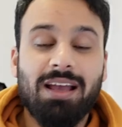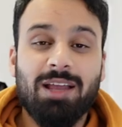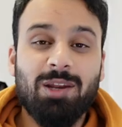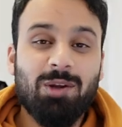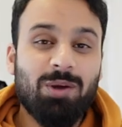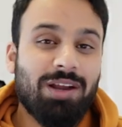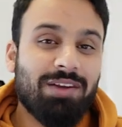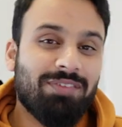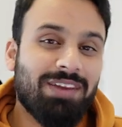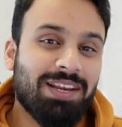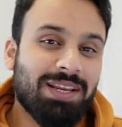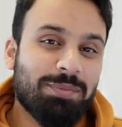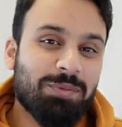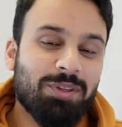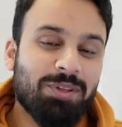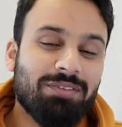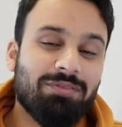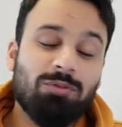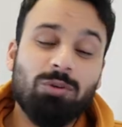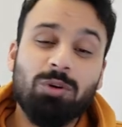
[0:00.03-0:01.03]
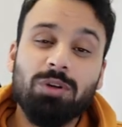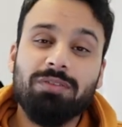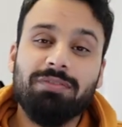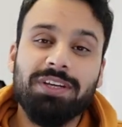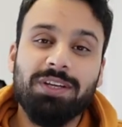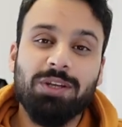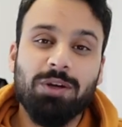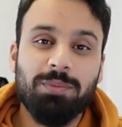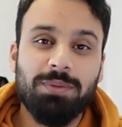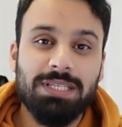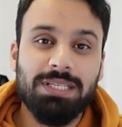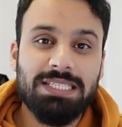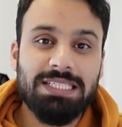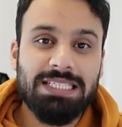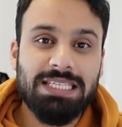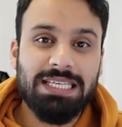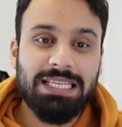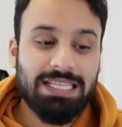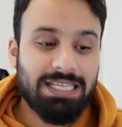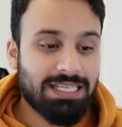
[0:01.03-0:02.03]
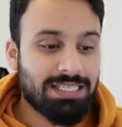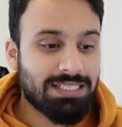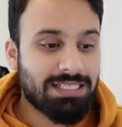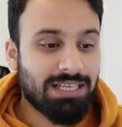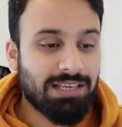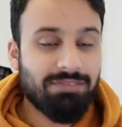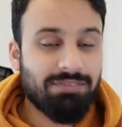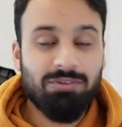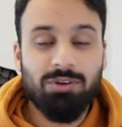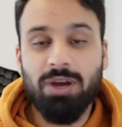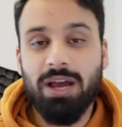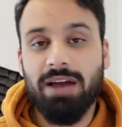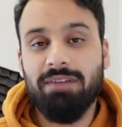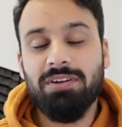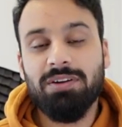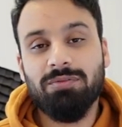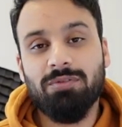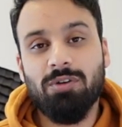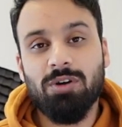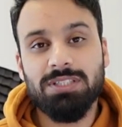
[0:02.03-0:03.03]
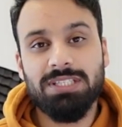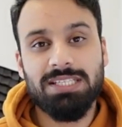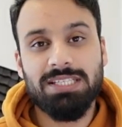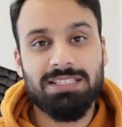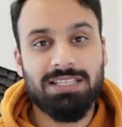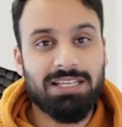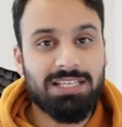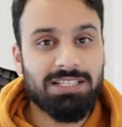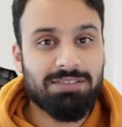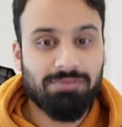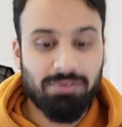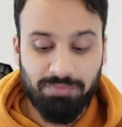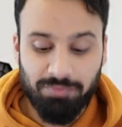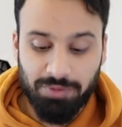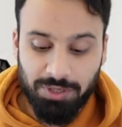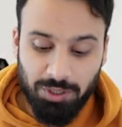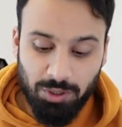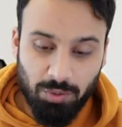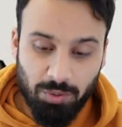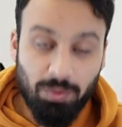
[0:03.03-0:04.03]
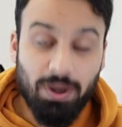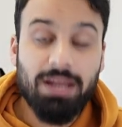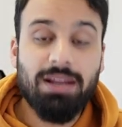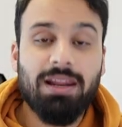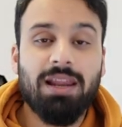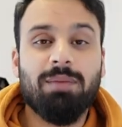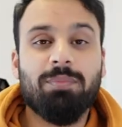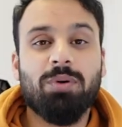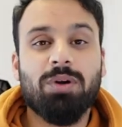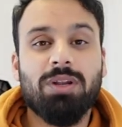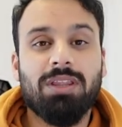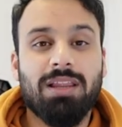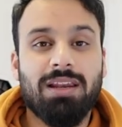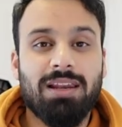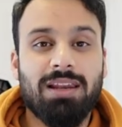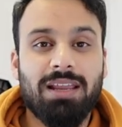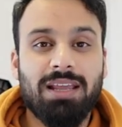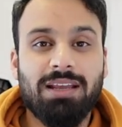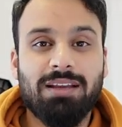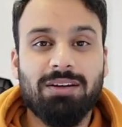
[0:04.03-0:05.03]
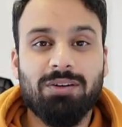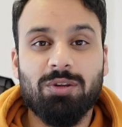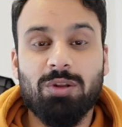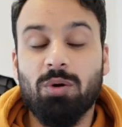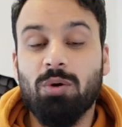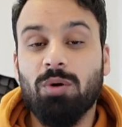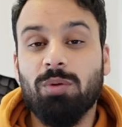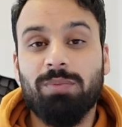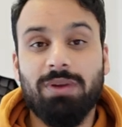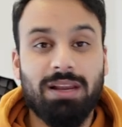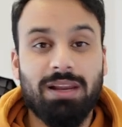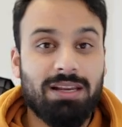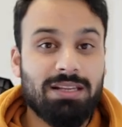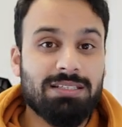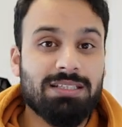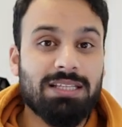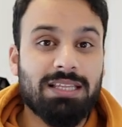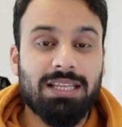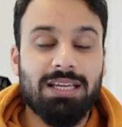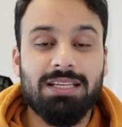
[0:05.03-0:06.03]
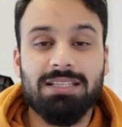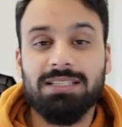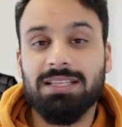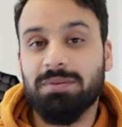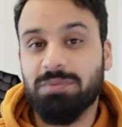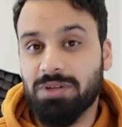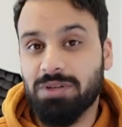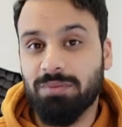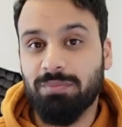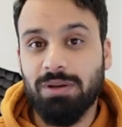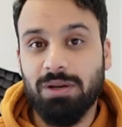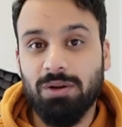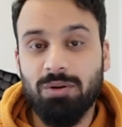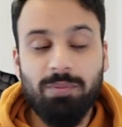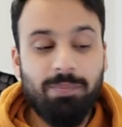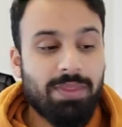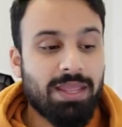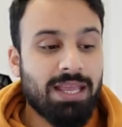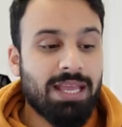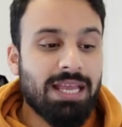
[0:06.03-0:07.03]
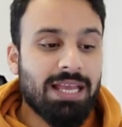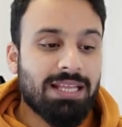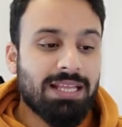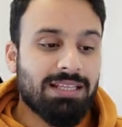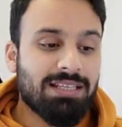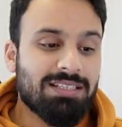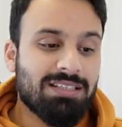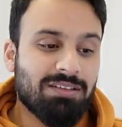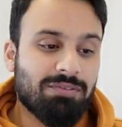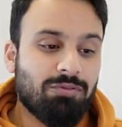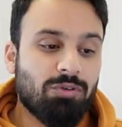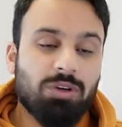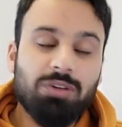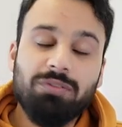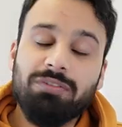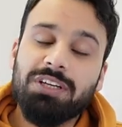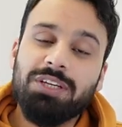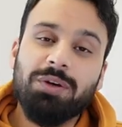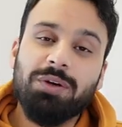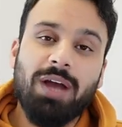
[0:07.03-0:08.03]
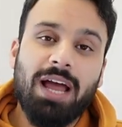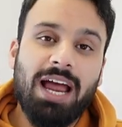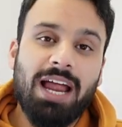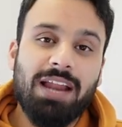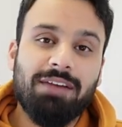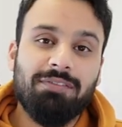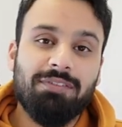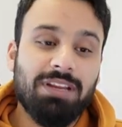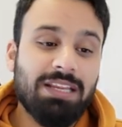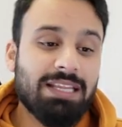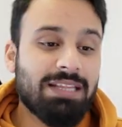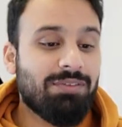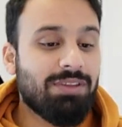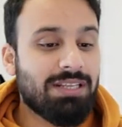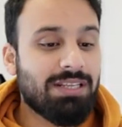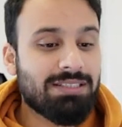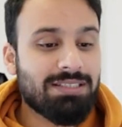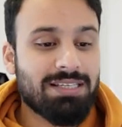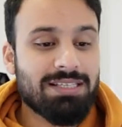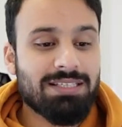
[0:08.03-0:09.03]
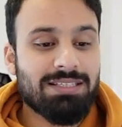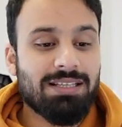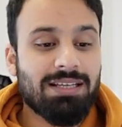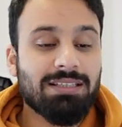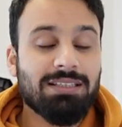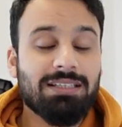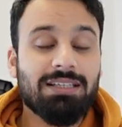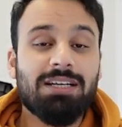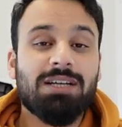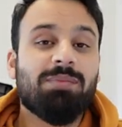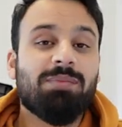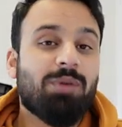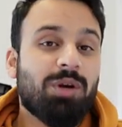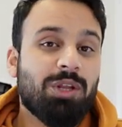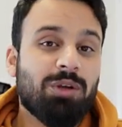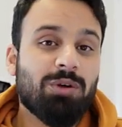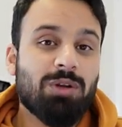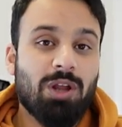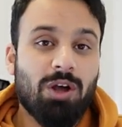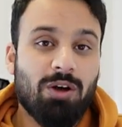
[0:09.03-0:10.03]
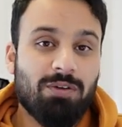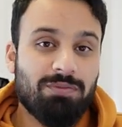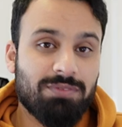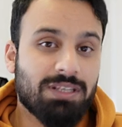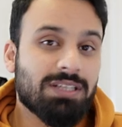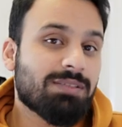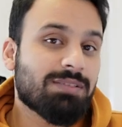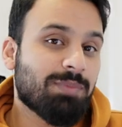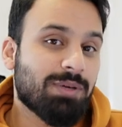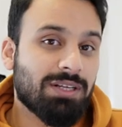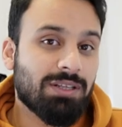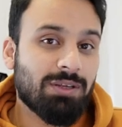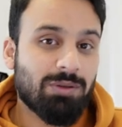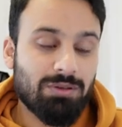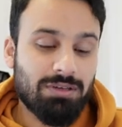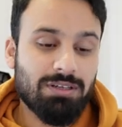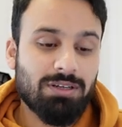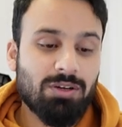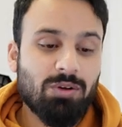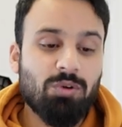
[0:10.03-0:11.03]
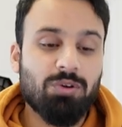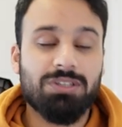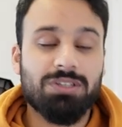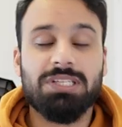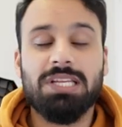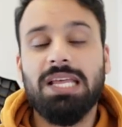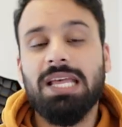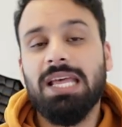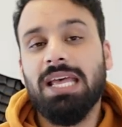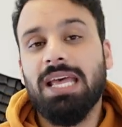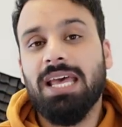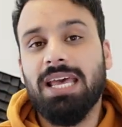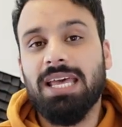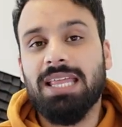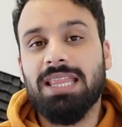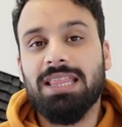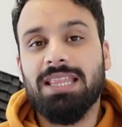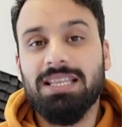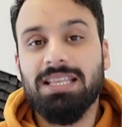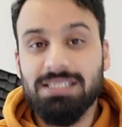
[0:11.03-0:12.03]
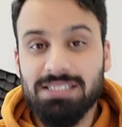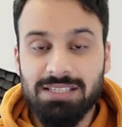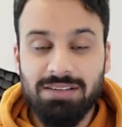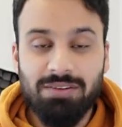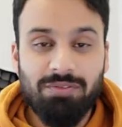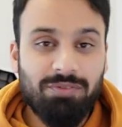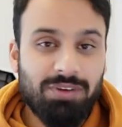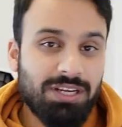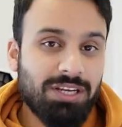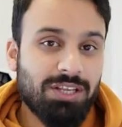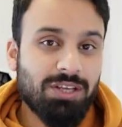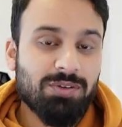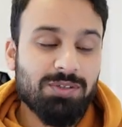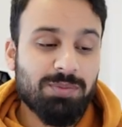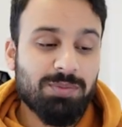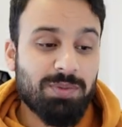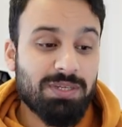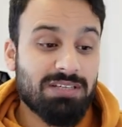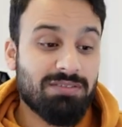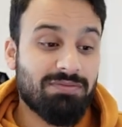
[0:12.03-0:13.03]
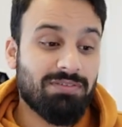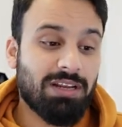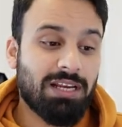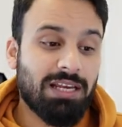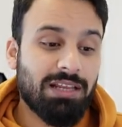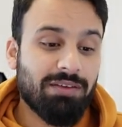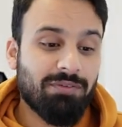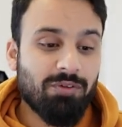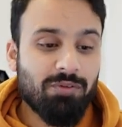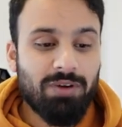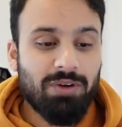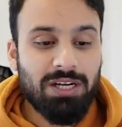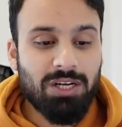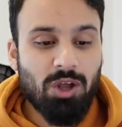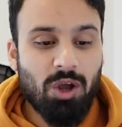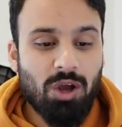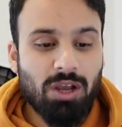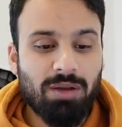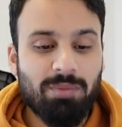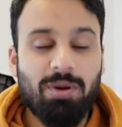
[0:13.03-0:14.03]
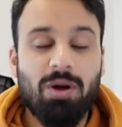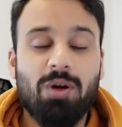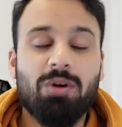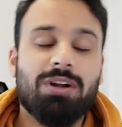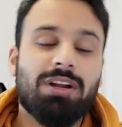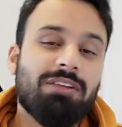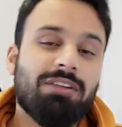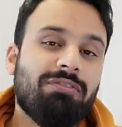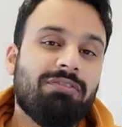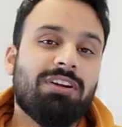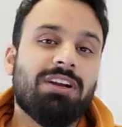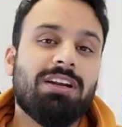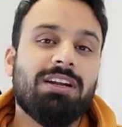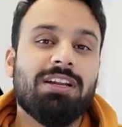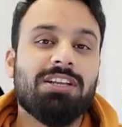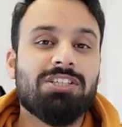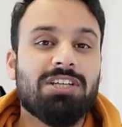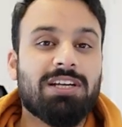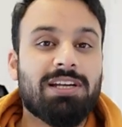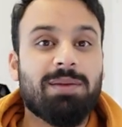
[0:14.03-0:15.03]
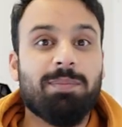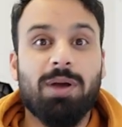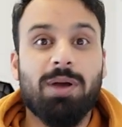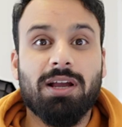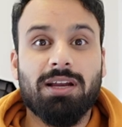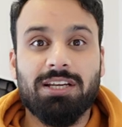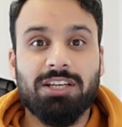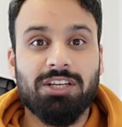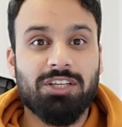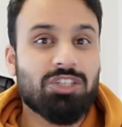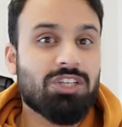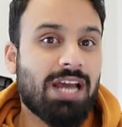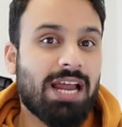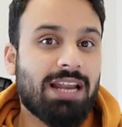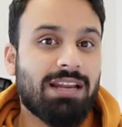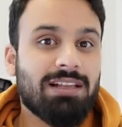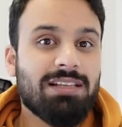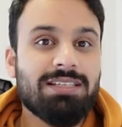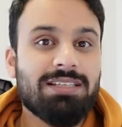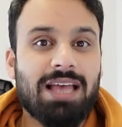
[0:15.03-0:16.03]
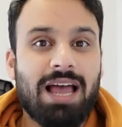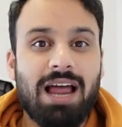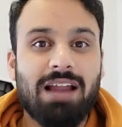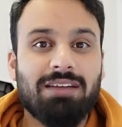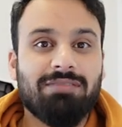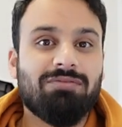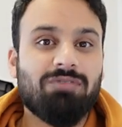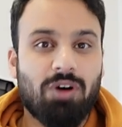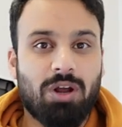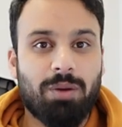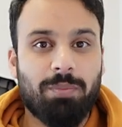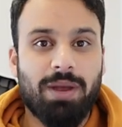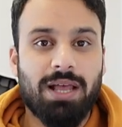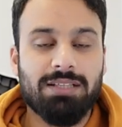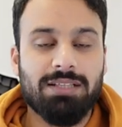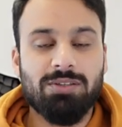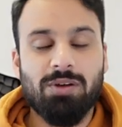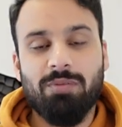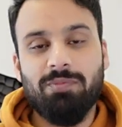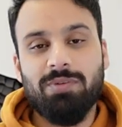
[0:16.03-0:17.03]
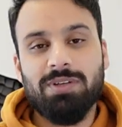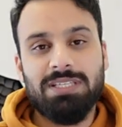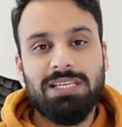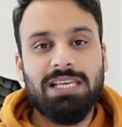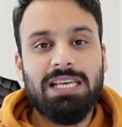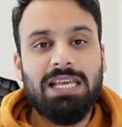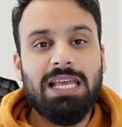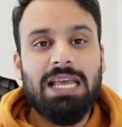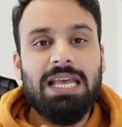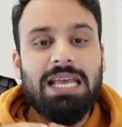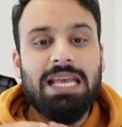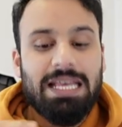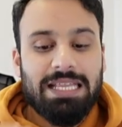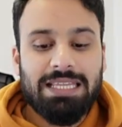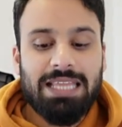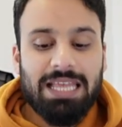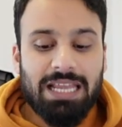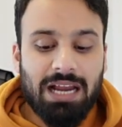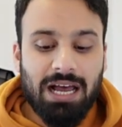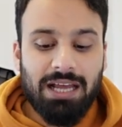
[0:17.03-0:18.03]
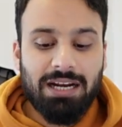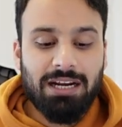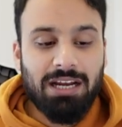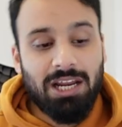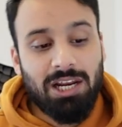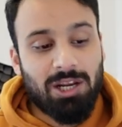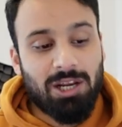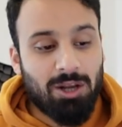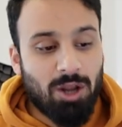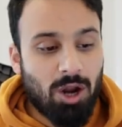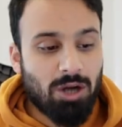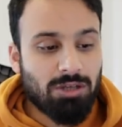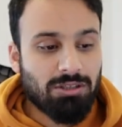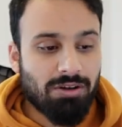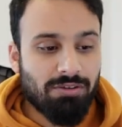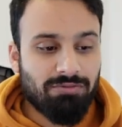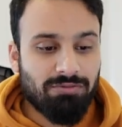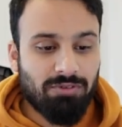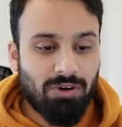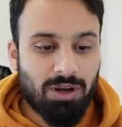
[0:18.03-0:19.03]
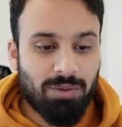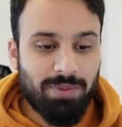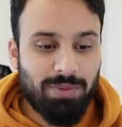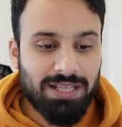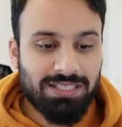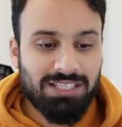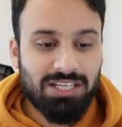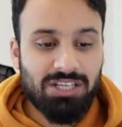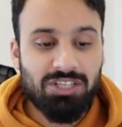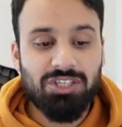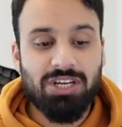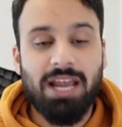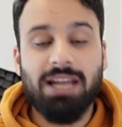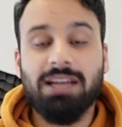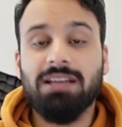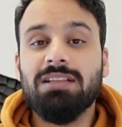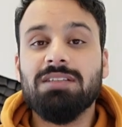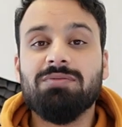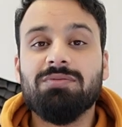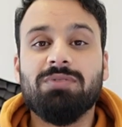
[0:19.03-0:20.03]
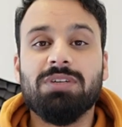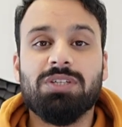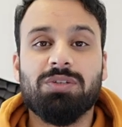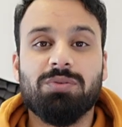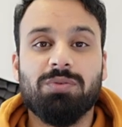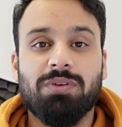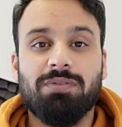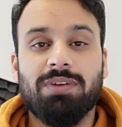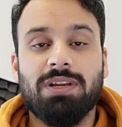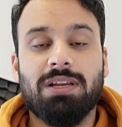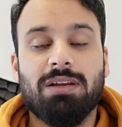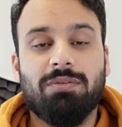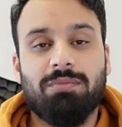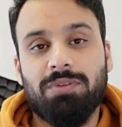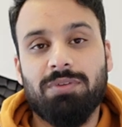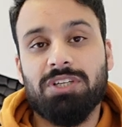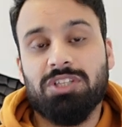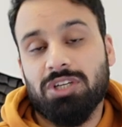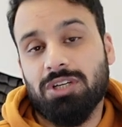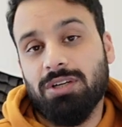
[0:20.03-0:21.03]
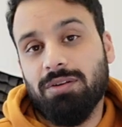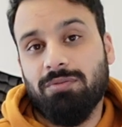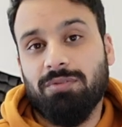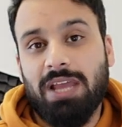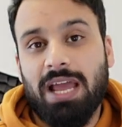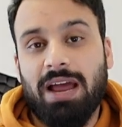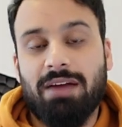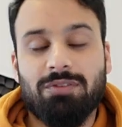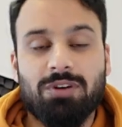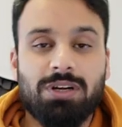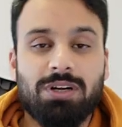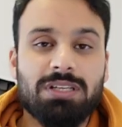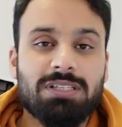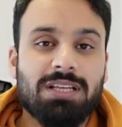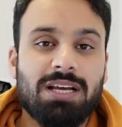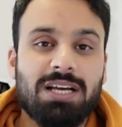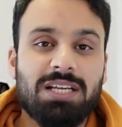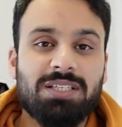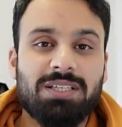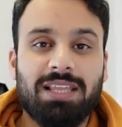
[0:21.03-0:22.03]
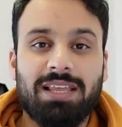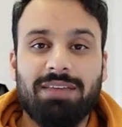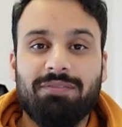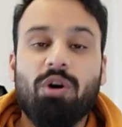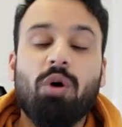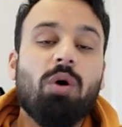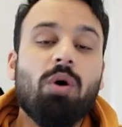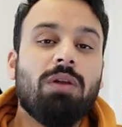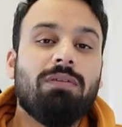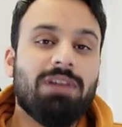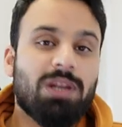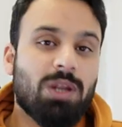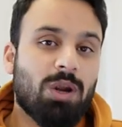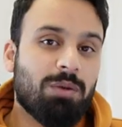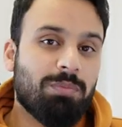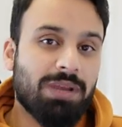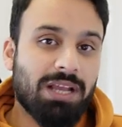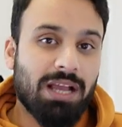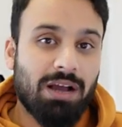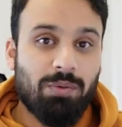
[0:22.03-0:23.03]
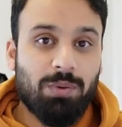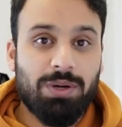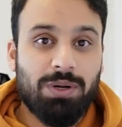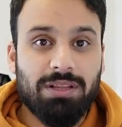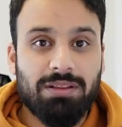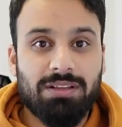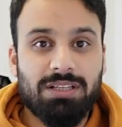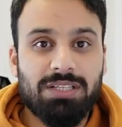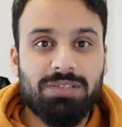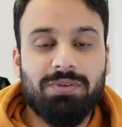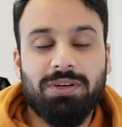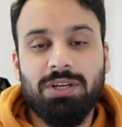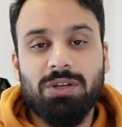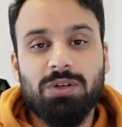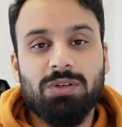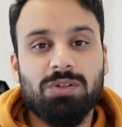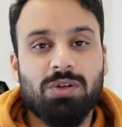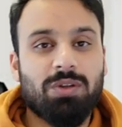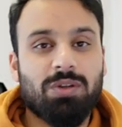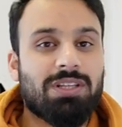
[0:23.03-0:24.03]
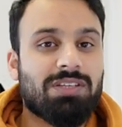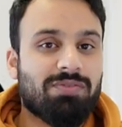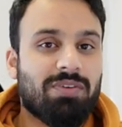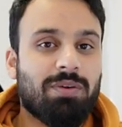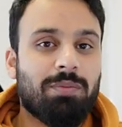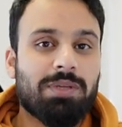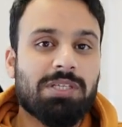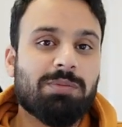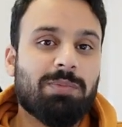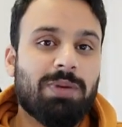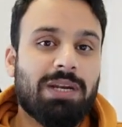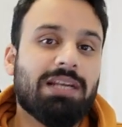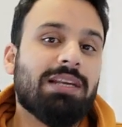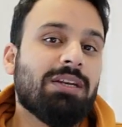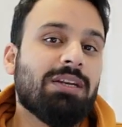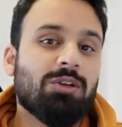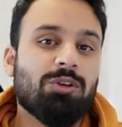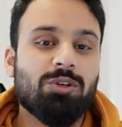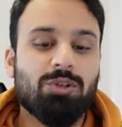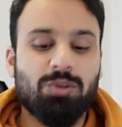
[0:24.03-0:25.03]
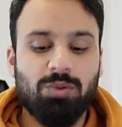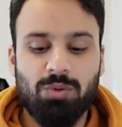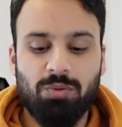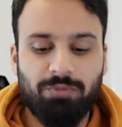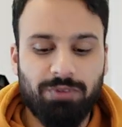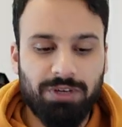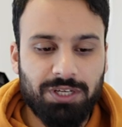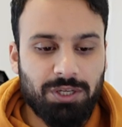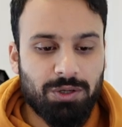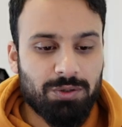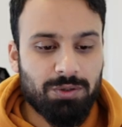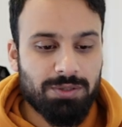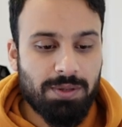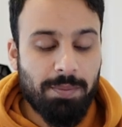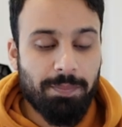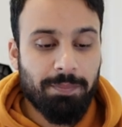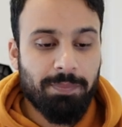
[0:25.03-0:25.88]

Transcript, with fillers: Hello and welcome to the fourth video of this series. If you haven't watched the series from video 1, I'll put the link to the whole playlist in the description below. This is the fourth video and this is the third module of this particular course. In this video specifically, we will talk about different digital marketing channels and formats. Obviously, there are a lot of formats and channels which we will which we have to discuss. They all will not be covered in this video, so this will be split into two videos.